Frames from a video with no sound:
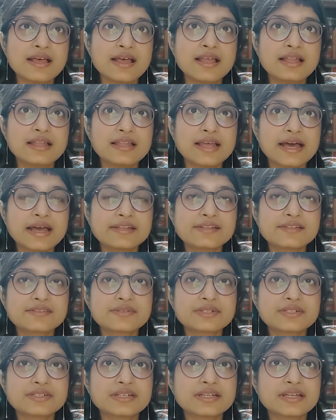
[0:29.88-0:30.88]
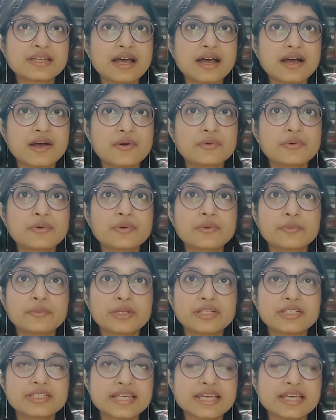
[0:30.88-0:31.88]
Lines written now
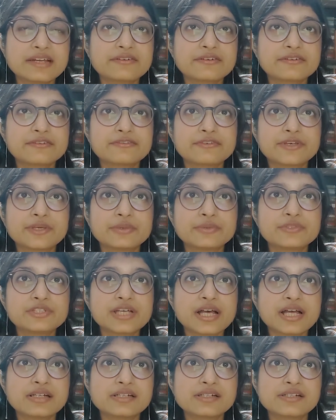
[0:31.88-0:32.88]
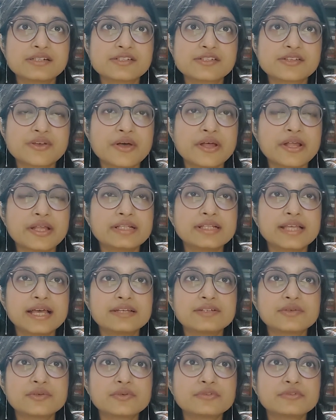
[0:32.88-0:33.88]
will take refuge under soil,
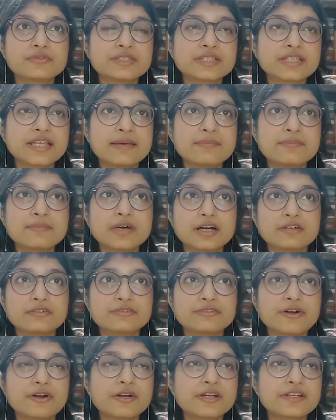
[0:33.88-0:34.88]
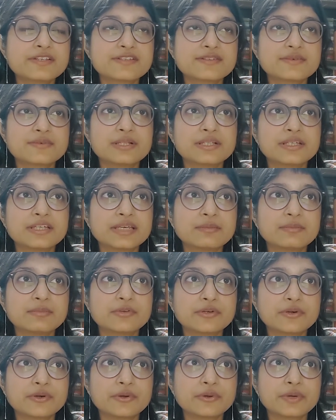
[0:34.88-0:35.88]
and over them a forest will keep
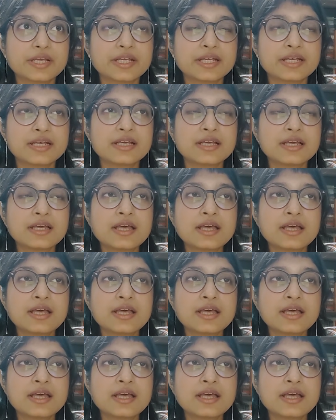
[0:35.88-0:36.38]
growing.